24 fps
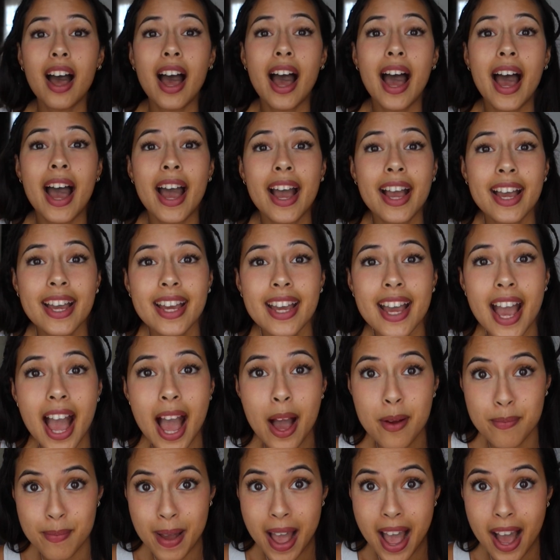I
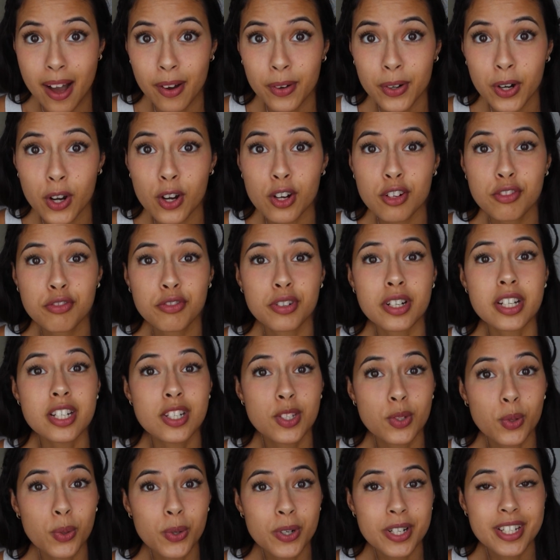am out of
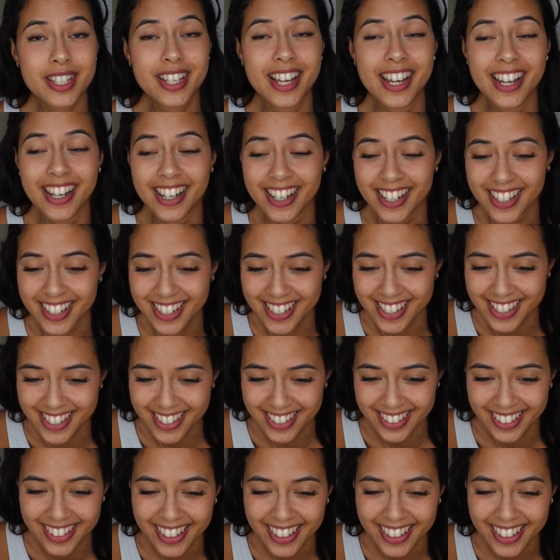resources.